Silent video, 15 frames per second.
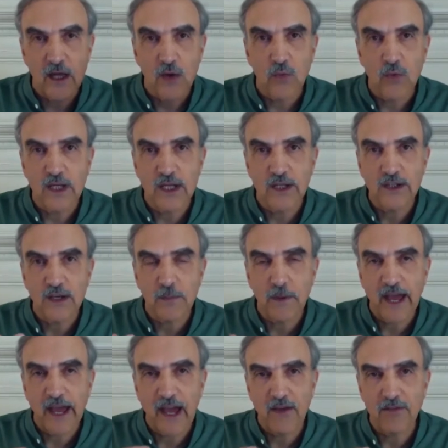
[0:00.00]
we end up
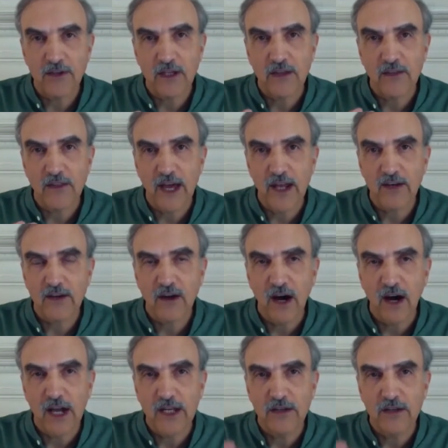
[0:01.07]
having that
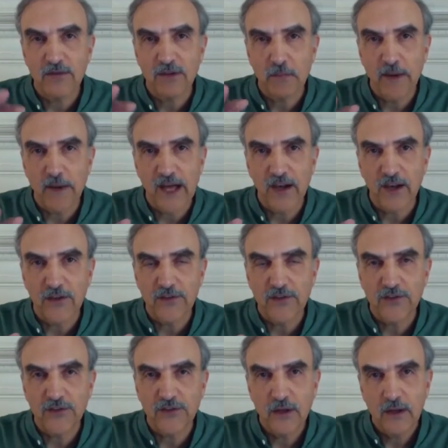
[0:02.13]
kind of
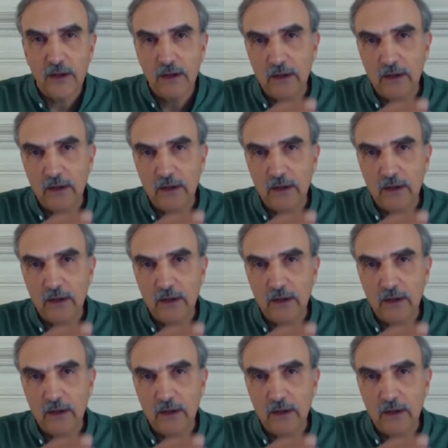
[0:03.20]
imbalance